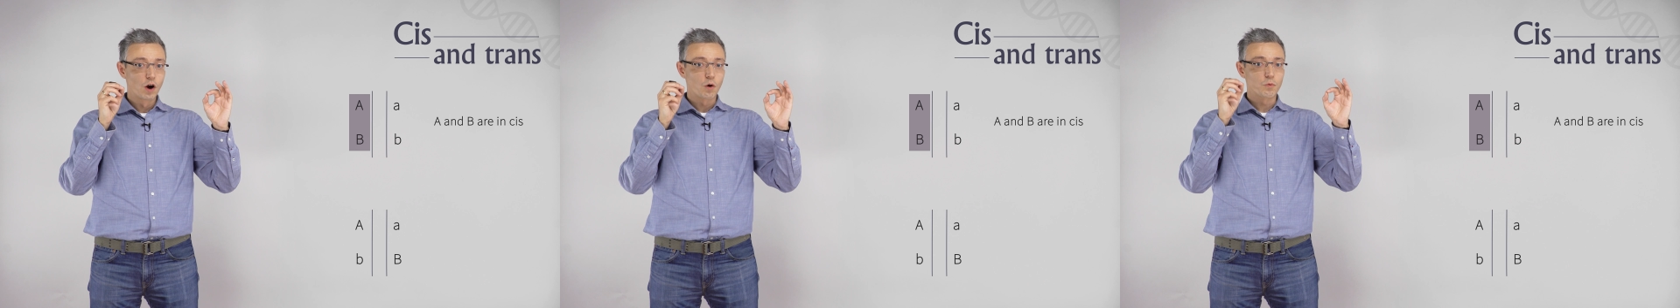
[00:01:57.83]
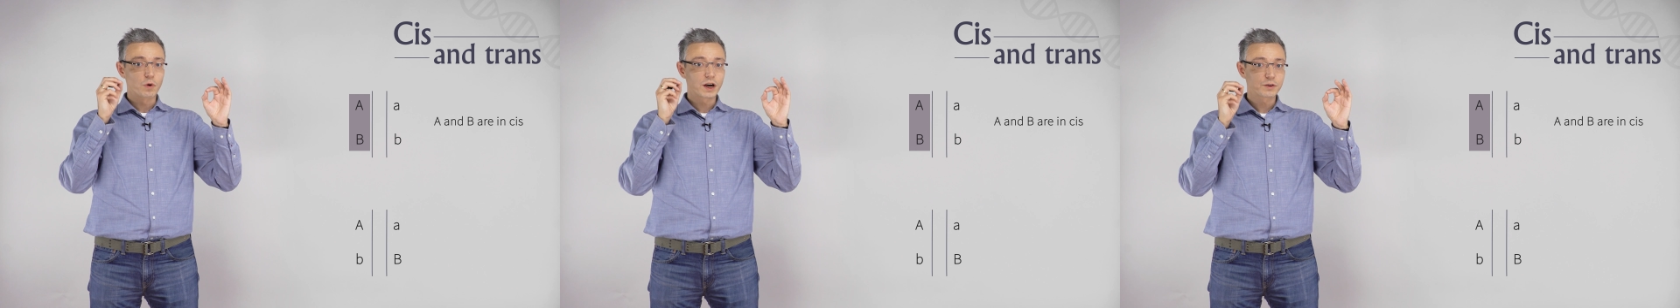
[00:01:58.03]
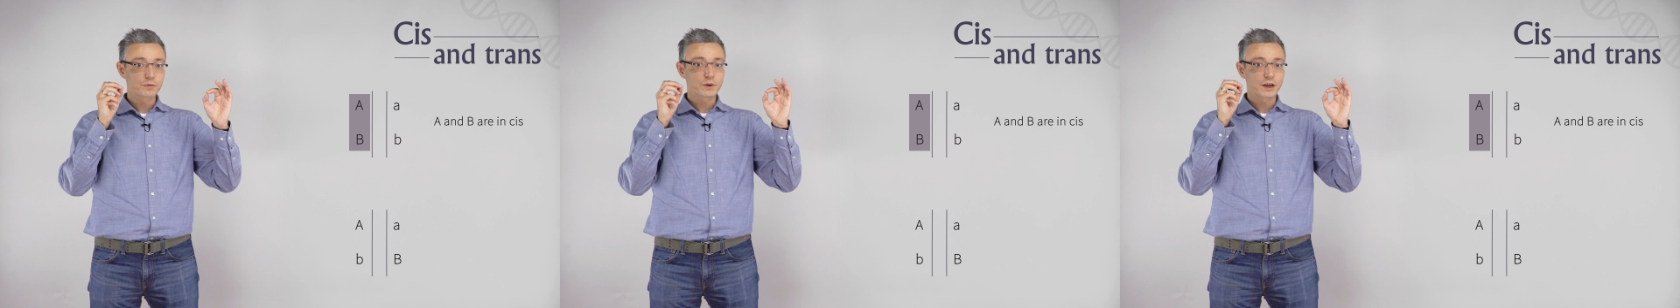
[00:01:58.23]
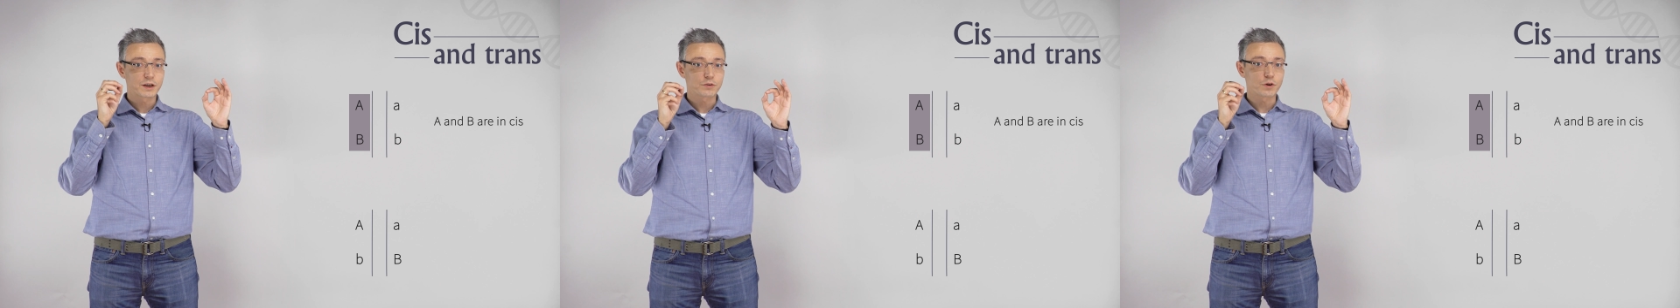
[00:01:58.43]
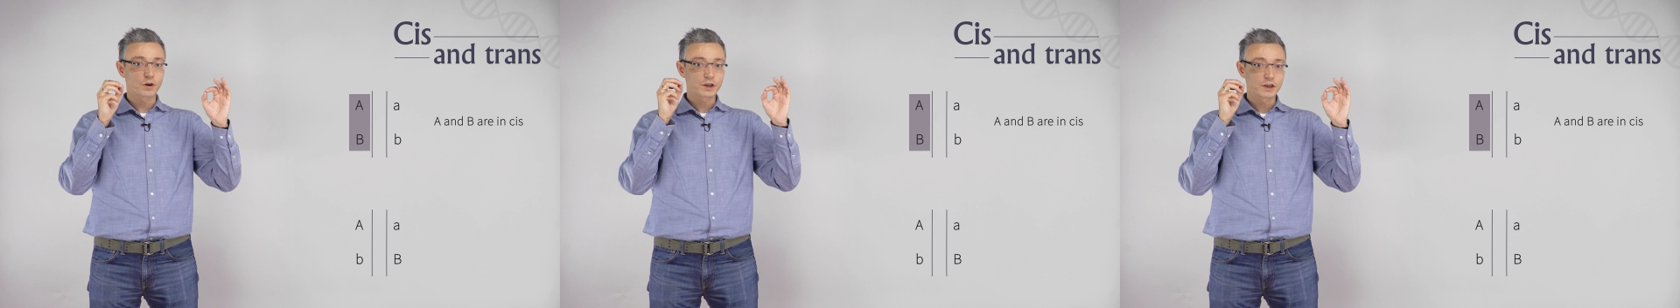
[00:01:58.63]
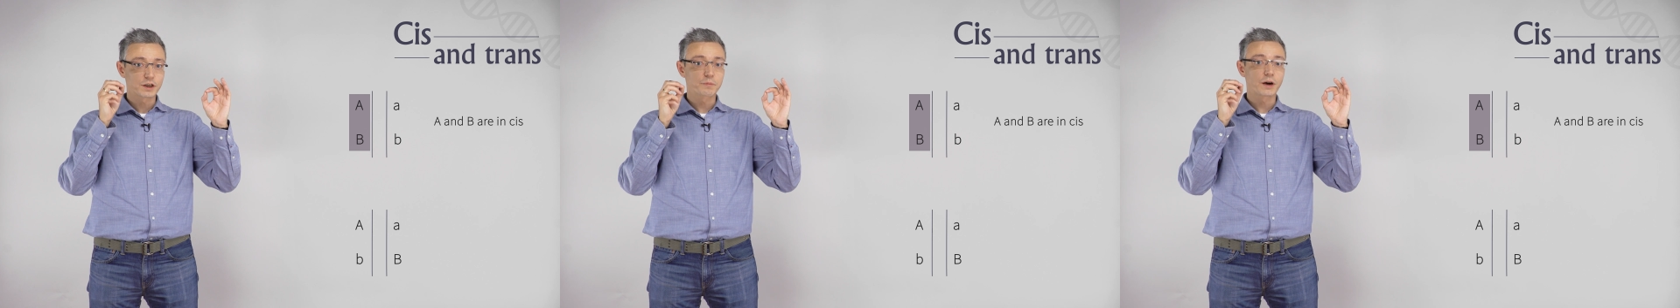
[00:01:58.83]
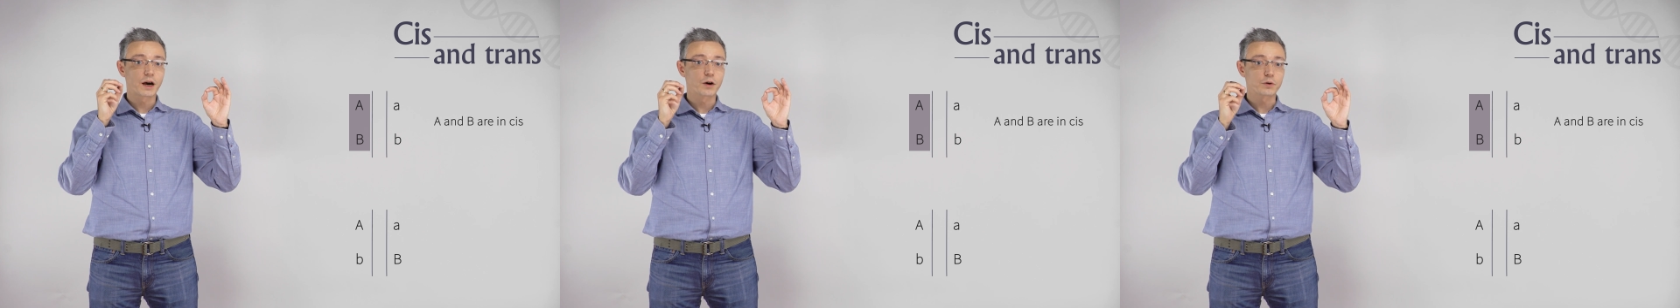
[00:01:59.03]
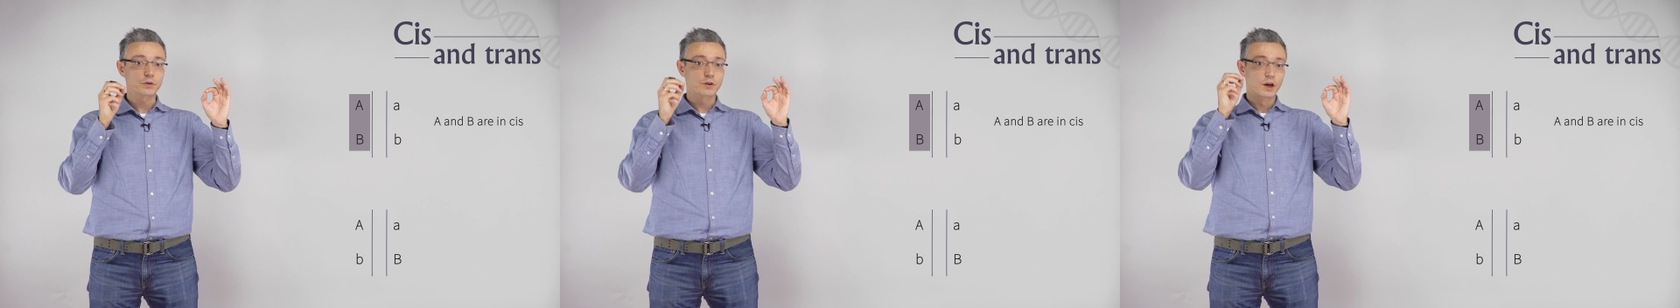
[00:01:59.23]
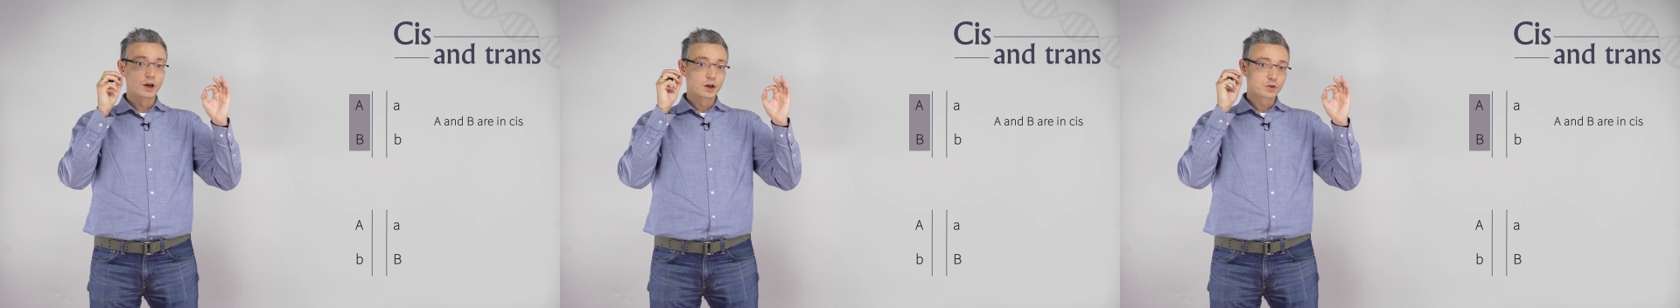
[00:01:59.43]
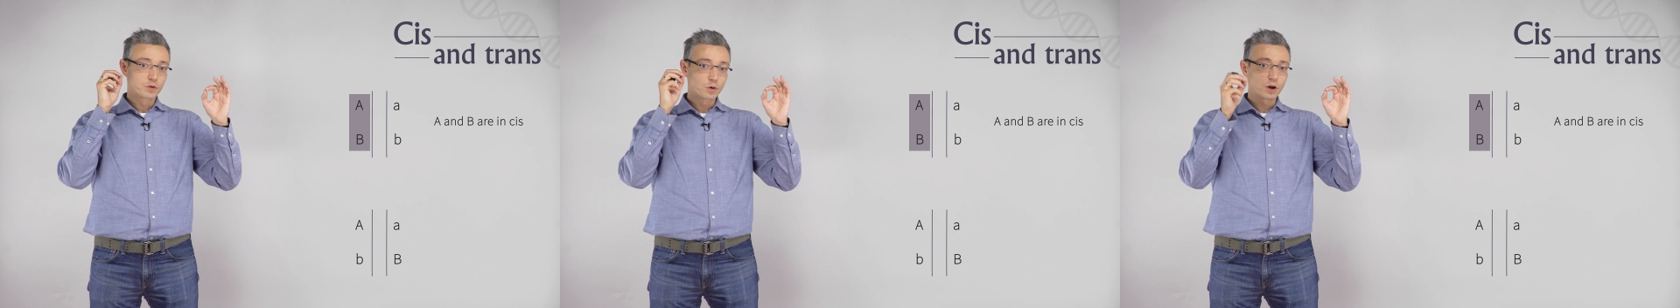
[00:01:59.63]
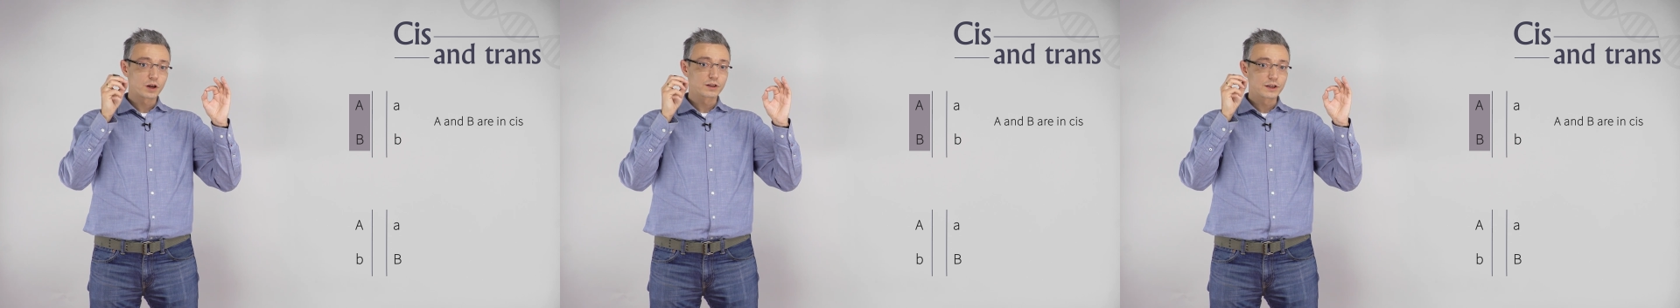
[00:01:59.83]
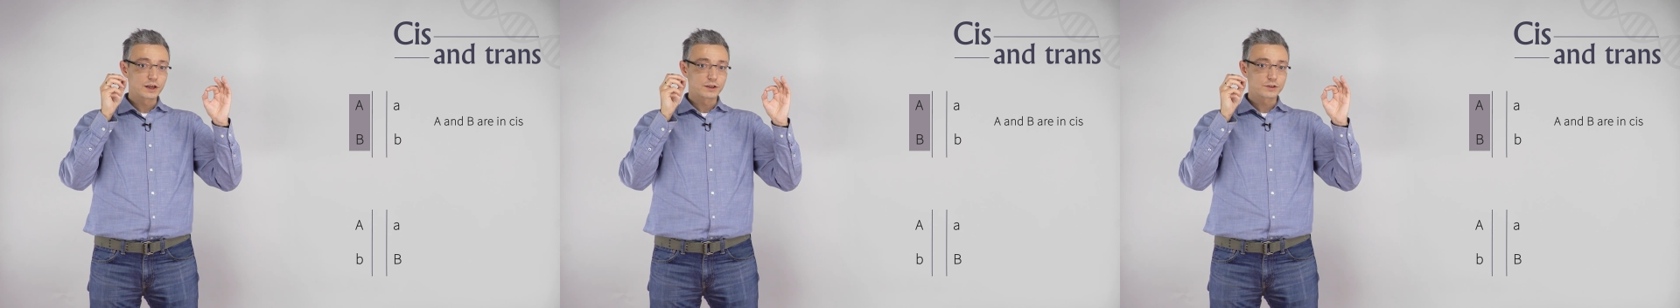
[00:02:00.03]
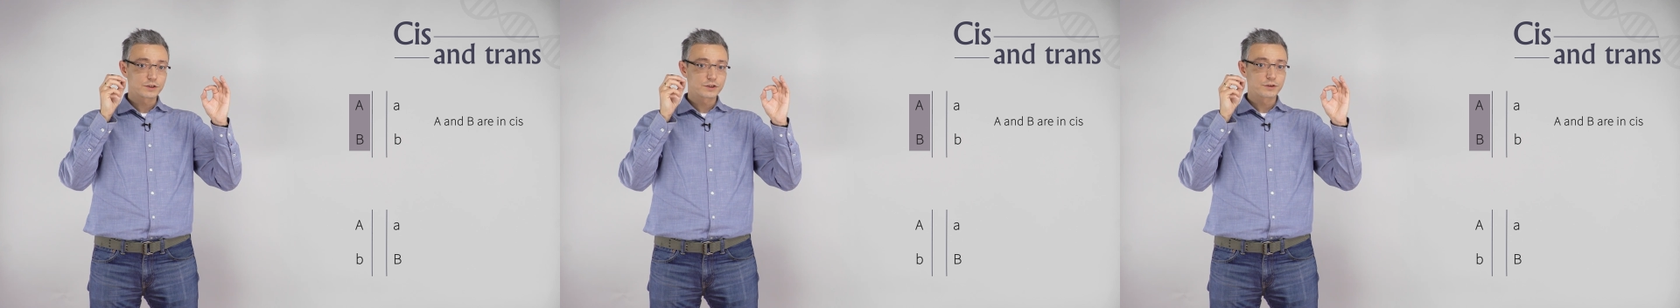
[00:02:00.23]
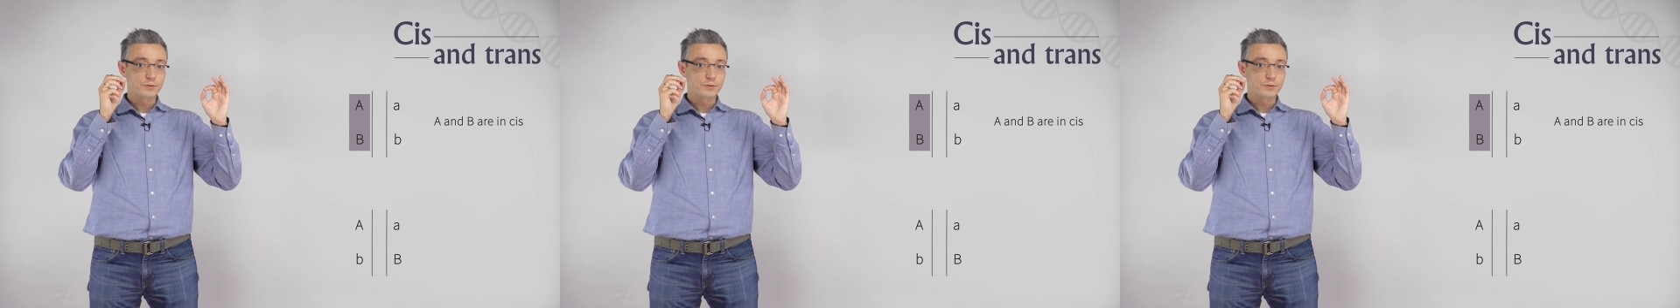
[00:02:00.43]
When we are talking about two alleles